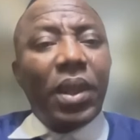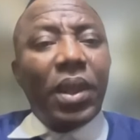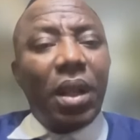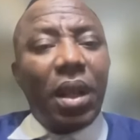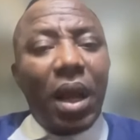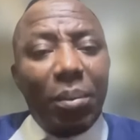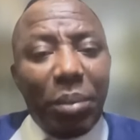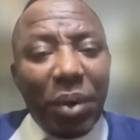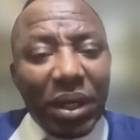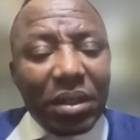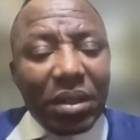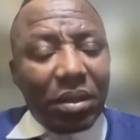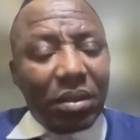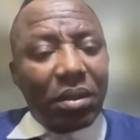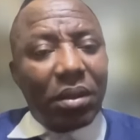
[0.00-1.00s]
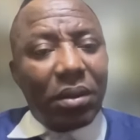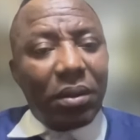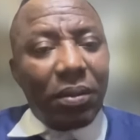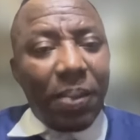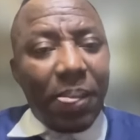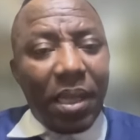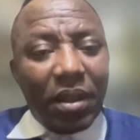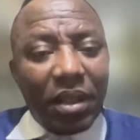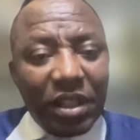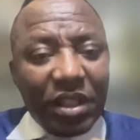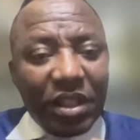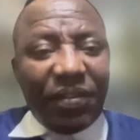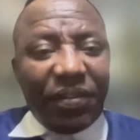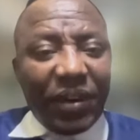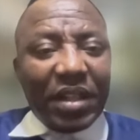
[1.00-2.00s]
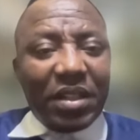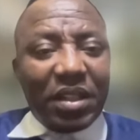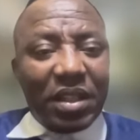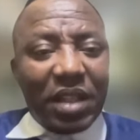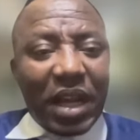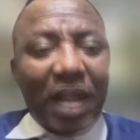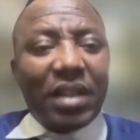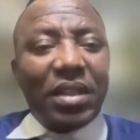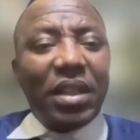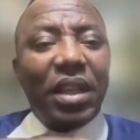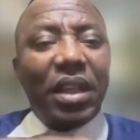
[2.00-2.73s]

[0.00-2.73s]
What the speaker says: But Sowore, did you think that Peter